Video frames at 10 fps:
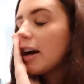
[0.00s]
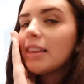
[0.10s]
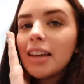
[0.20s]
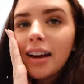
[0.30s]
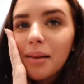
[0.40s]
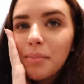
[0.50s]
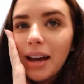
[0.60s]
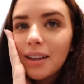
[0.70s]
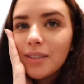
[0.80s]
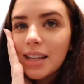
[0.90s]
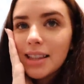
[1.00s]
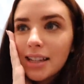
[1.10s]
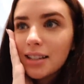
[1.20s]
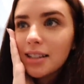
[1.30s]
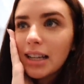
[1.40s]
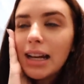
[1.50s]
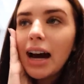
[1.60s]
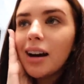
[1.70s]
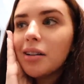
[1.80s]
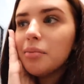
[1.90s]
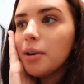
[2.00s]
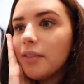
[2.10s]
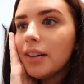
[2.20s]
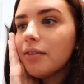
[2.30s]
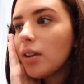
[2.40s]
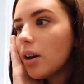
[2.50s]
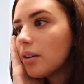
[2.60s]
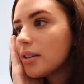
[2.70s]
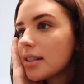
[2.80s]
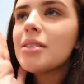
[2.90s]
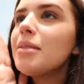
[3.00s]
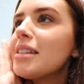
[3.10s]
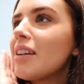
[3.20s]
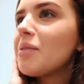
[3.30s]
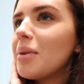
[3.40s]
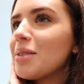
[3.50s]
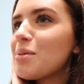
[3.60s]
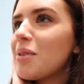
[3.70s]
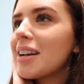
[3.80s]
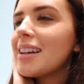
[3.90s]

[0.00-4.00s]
I think I may have said this in our move-in vlogs. I must have been 7 months pregnant.